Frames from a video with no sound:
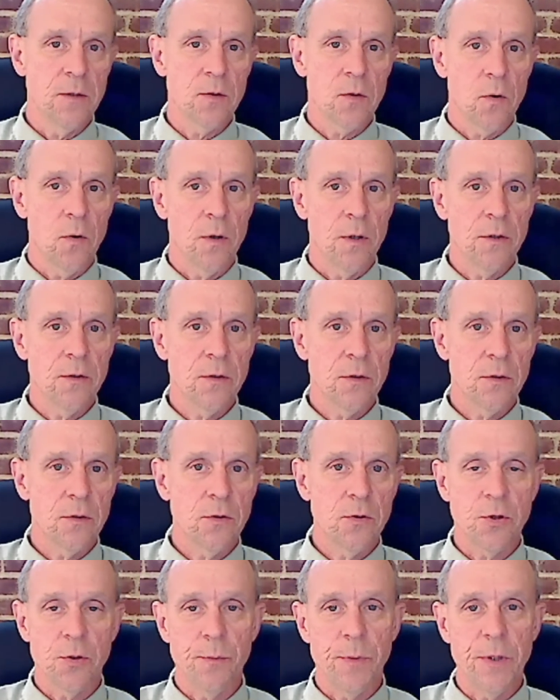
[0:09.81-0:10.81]
course
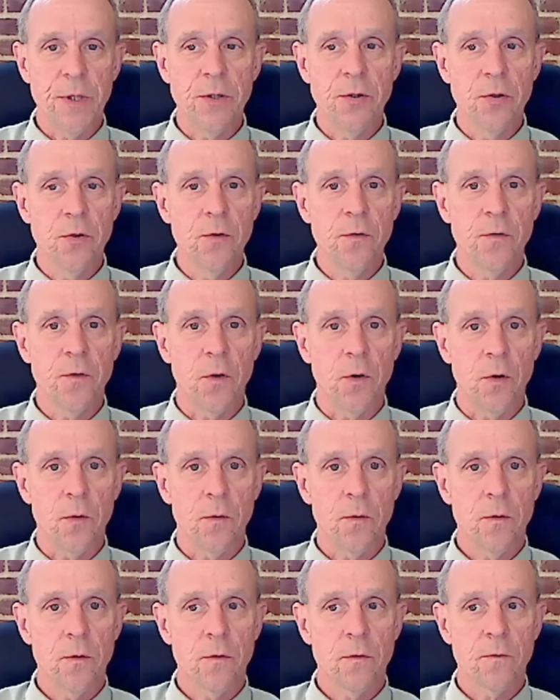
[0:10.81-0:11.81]
should be twofold.
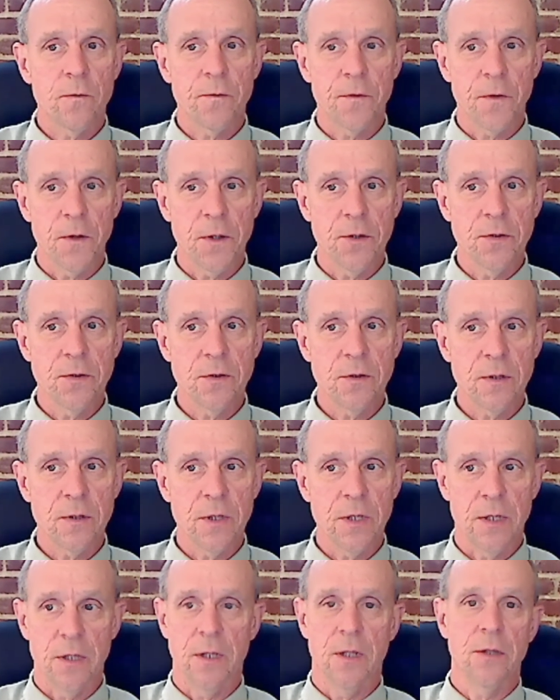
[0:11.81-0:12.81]
First,
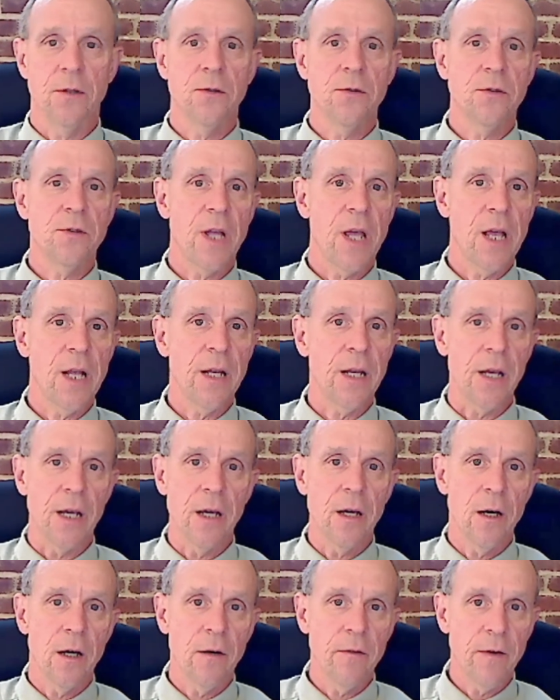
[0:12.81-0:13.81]
an understanding
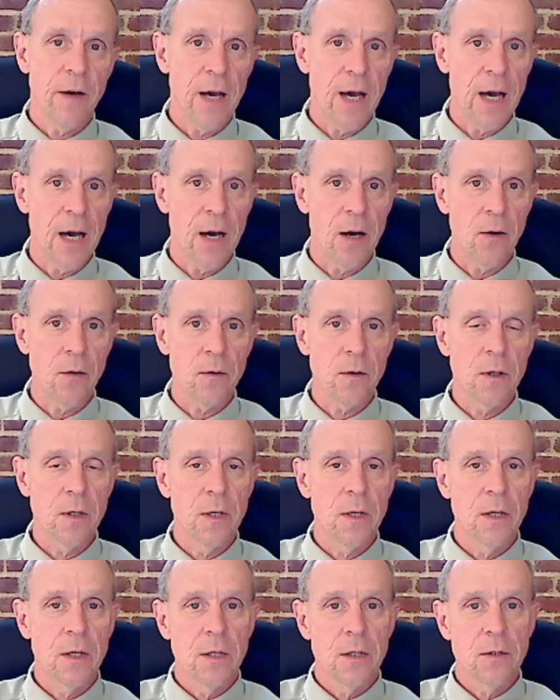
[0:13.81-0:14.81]
of how
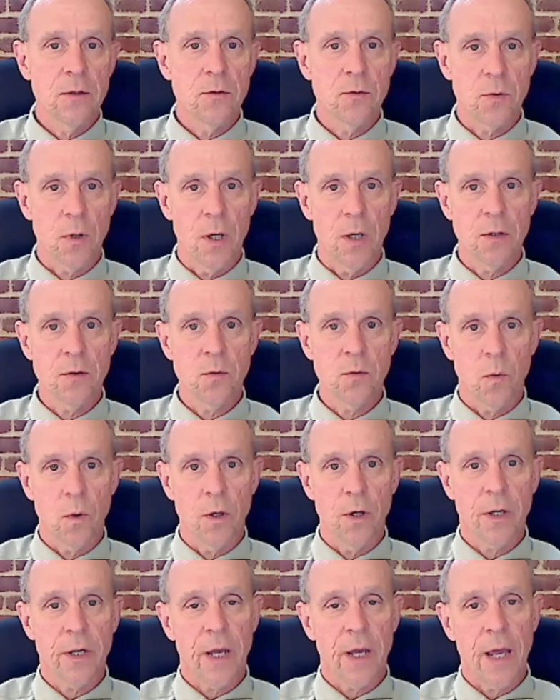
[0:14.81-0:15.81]
drugs
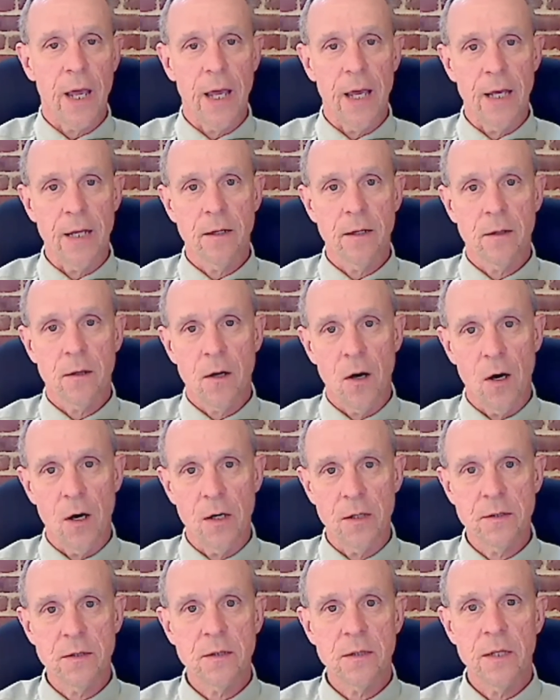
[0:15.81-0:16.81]
work and
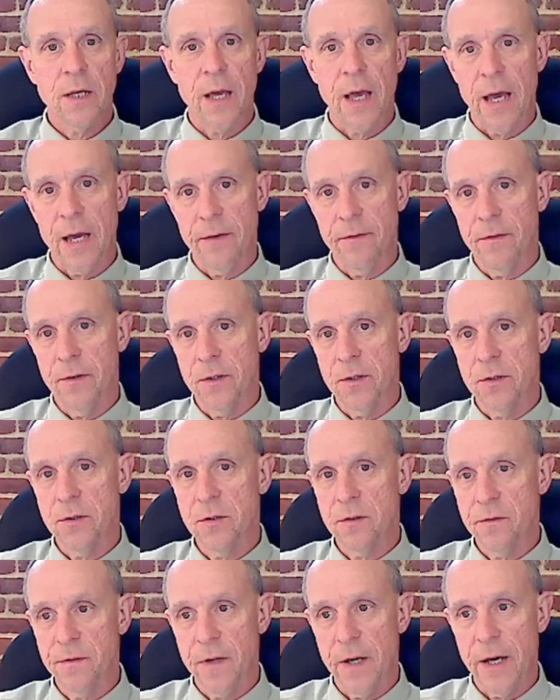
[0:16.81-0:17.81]
cause adverse
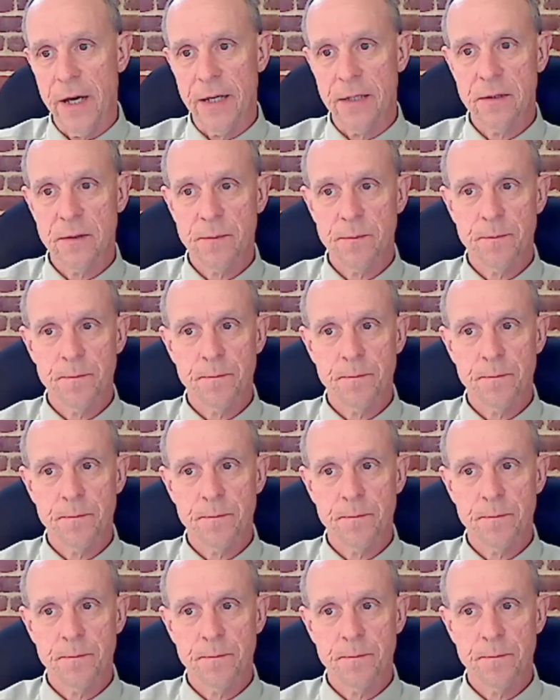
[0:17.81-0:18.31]
effects.